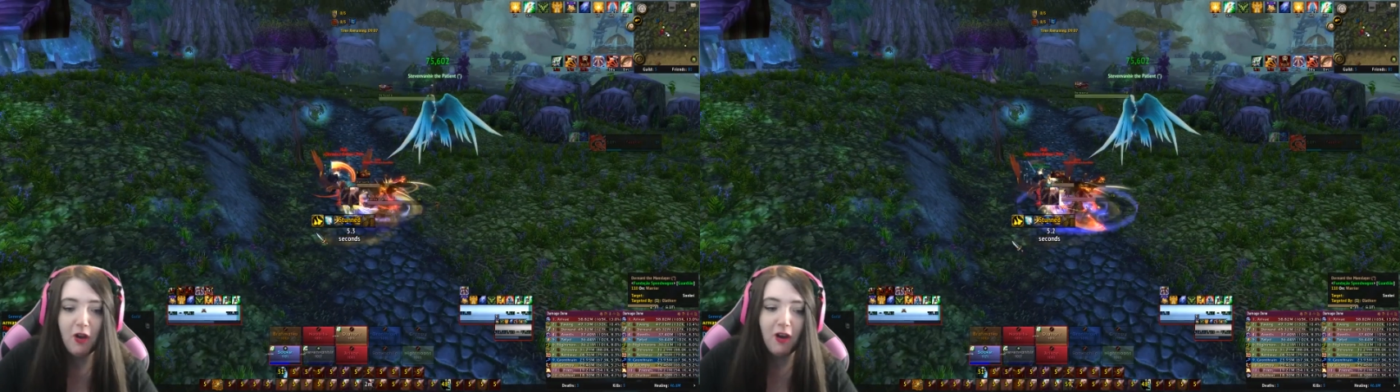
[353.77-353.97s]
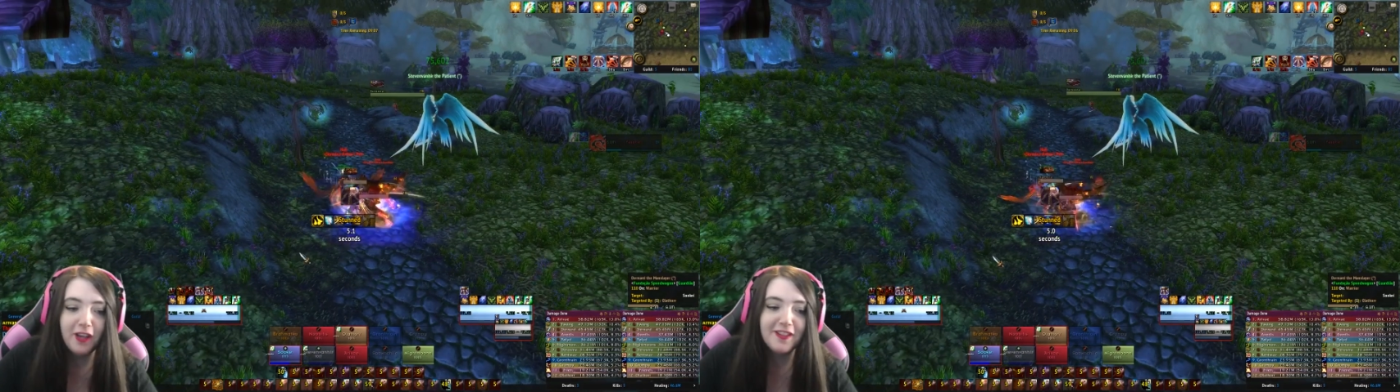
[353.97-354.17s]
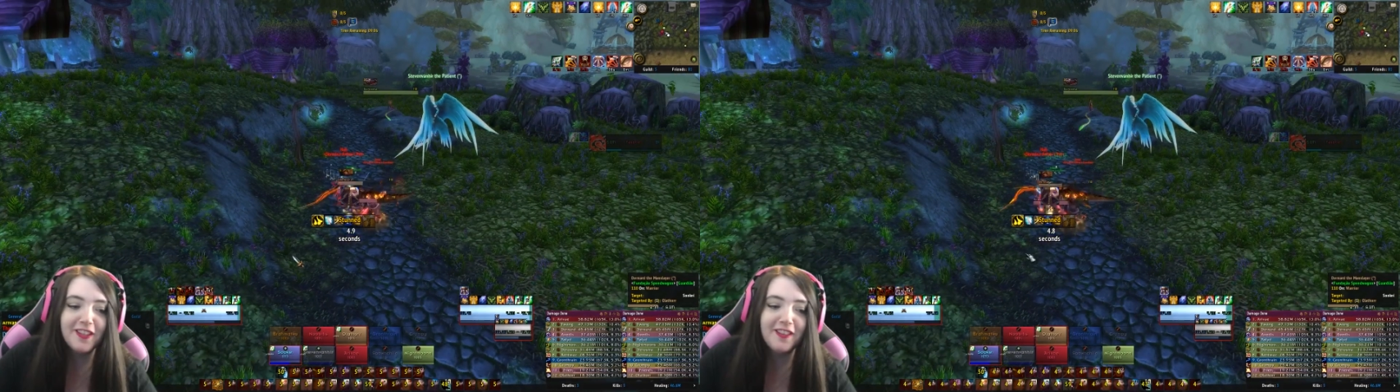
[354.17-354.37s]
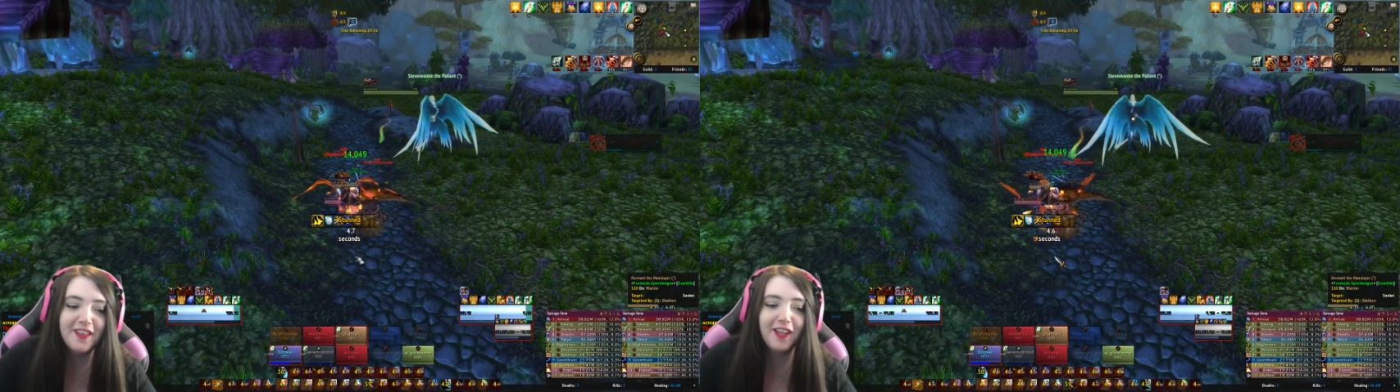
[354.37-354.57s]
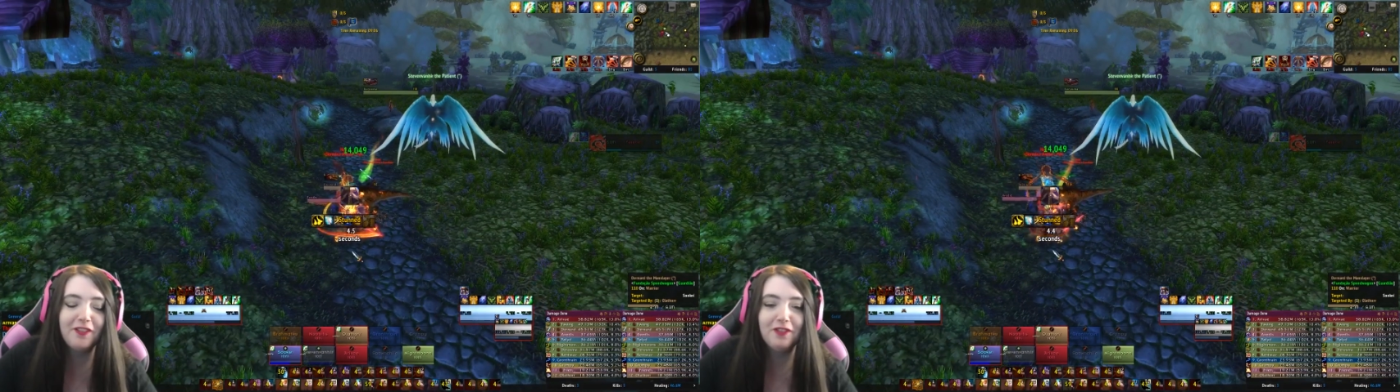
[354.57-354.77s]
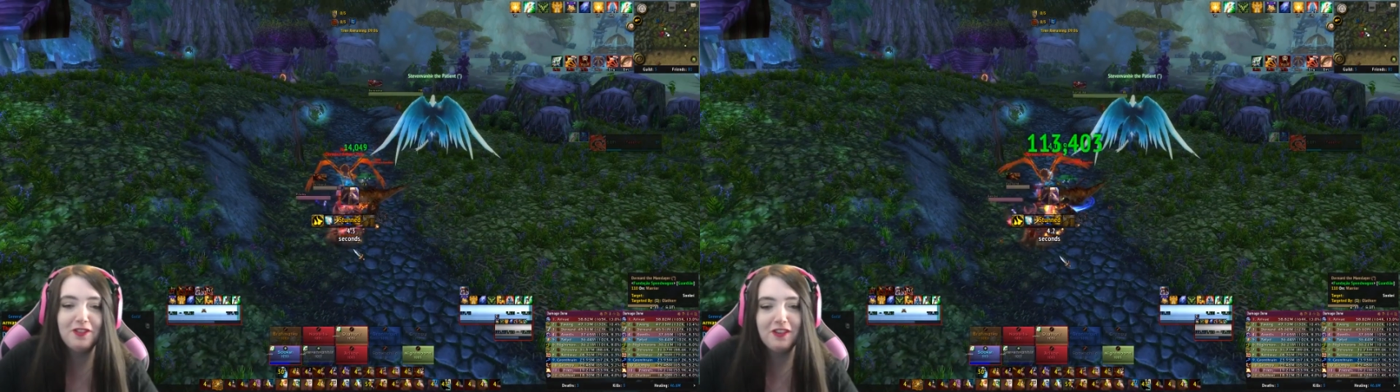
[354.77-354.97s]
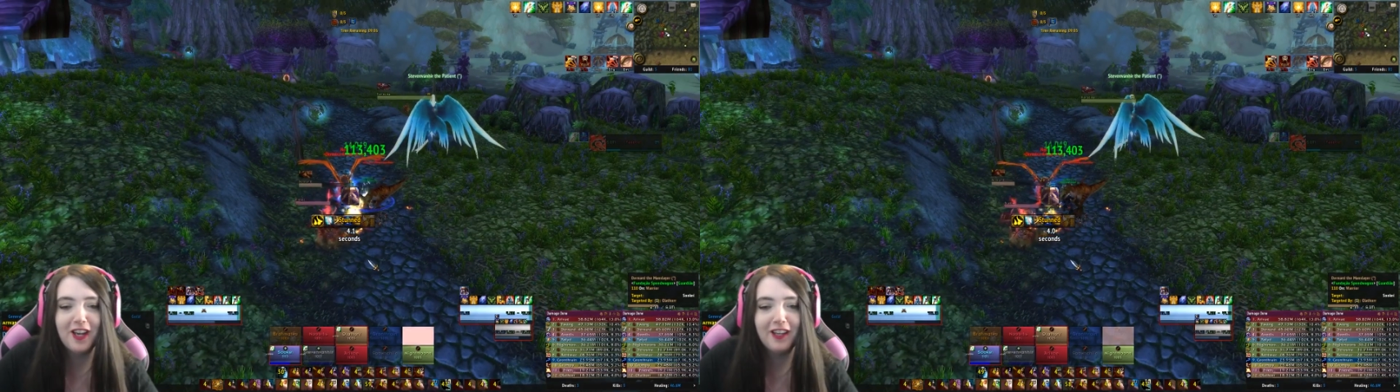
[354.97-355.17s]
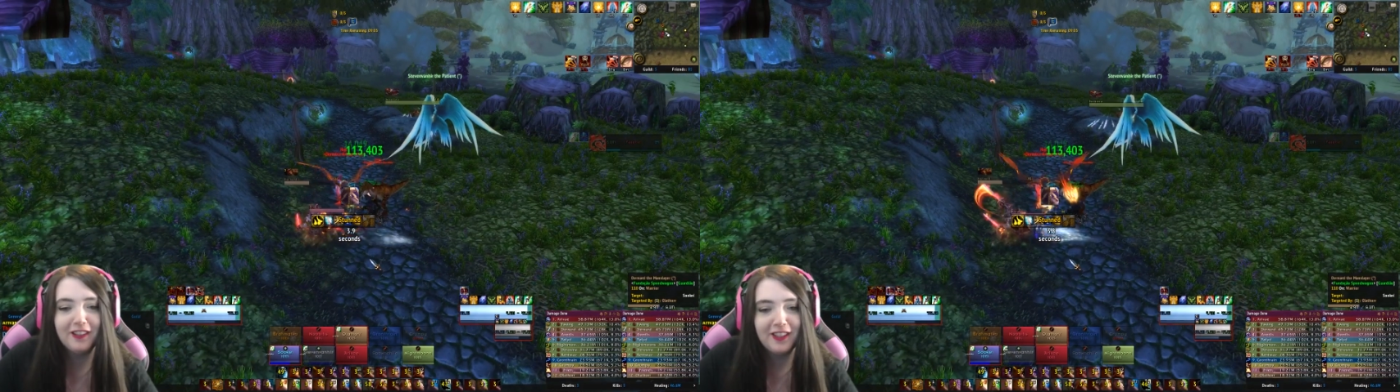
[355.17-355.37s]
Oh, he said thanks for
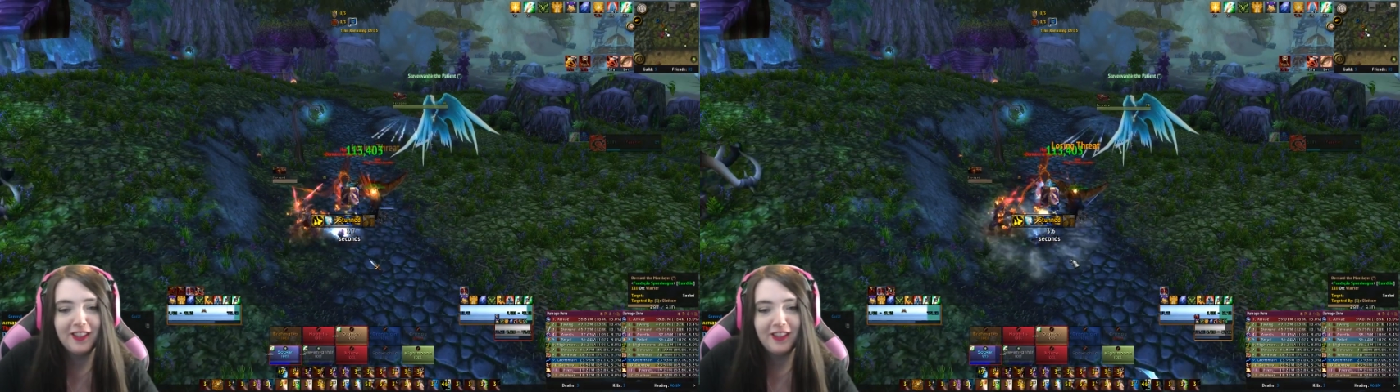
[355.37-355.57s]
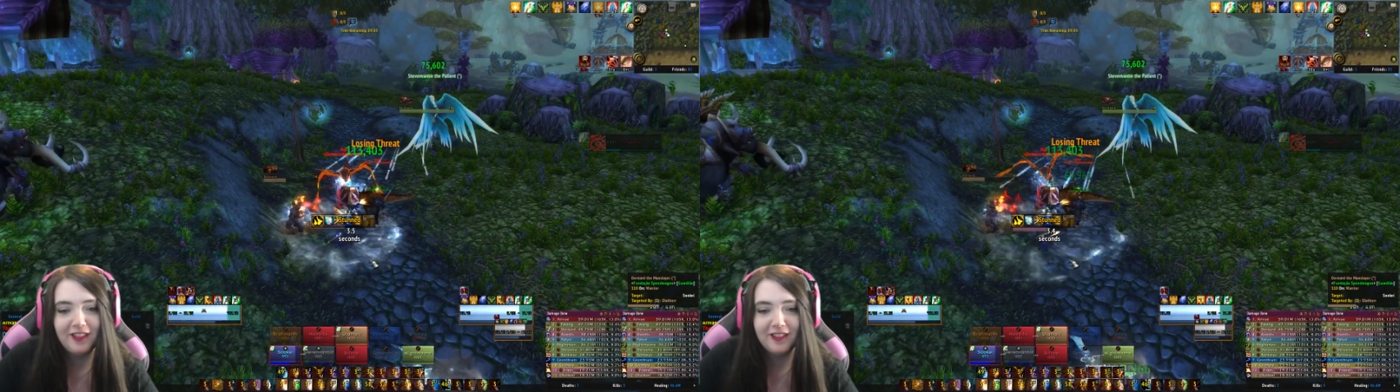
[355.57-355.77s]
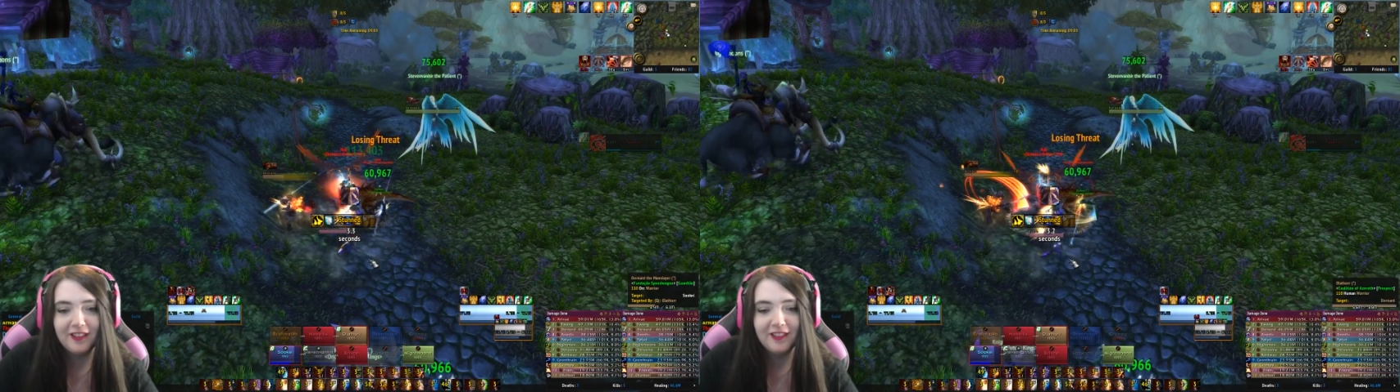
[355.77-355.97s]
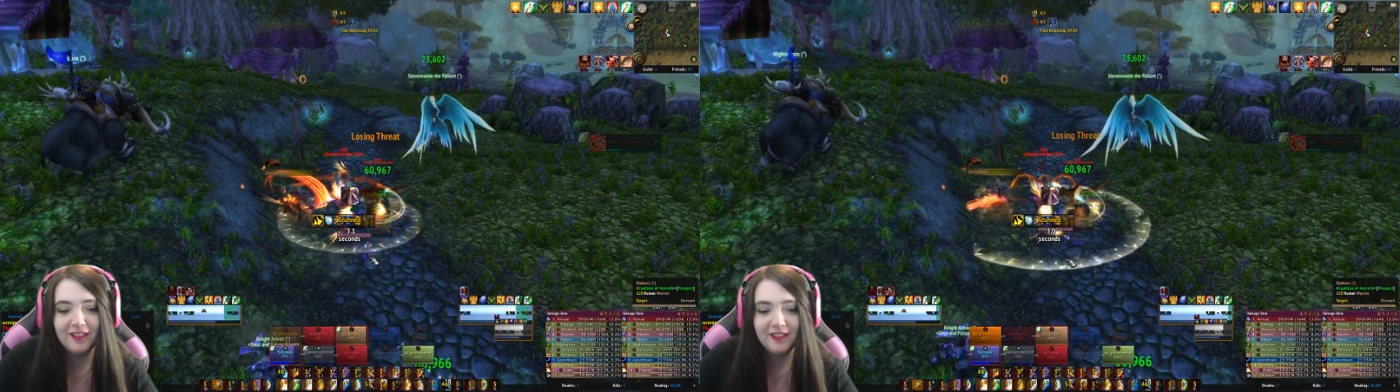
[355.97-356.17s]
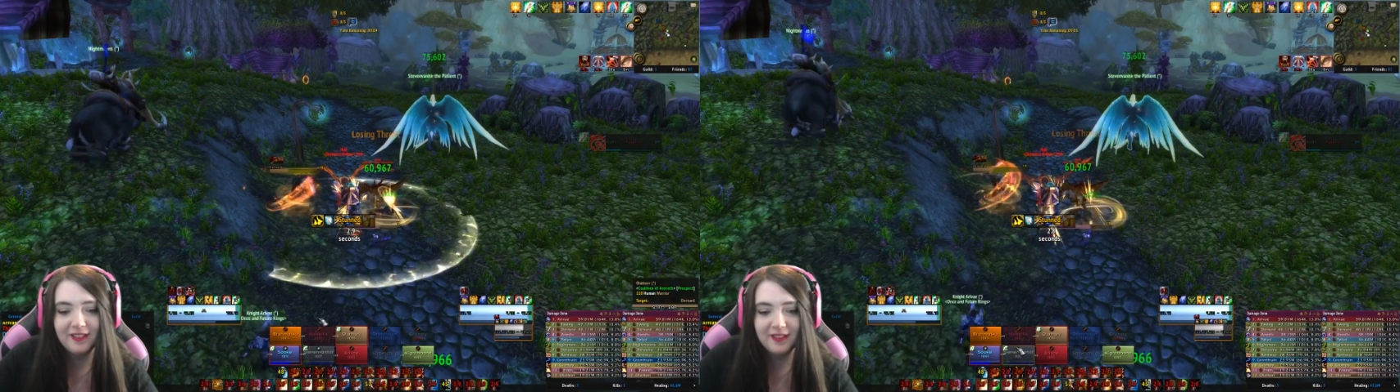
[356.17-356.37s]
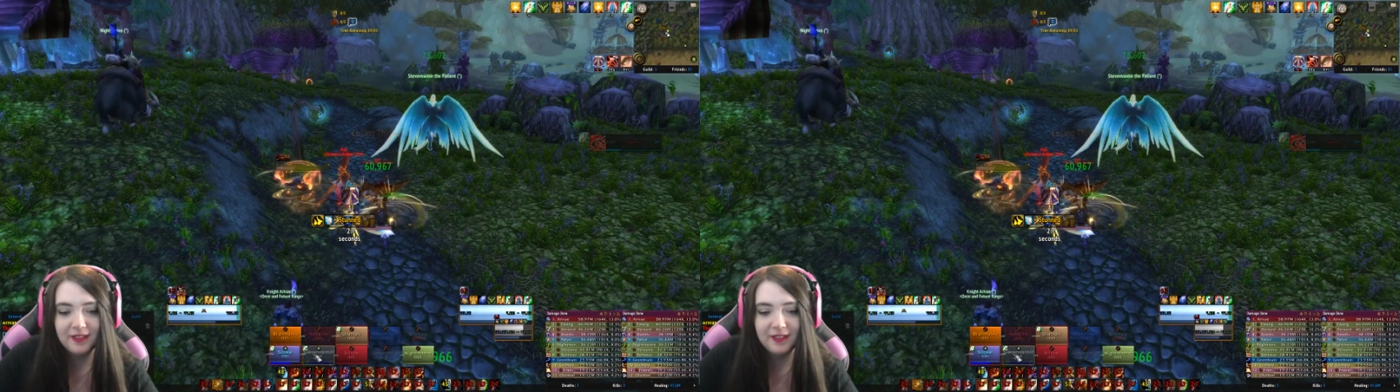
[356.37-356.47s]
trying to heal.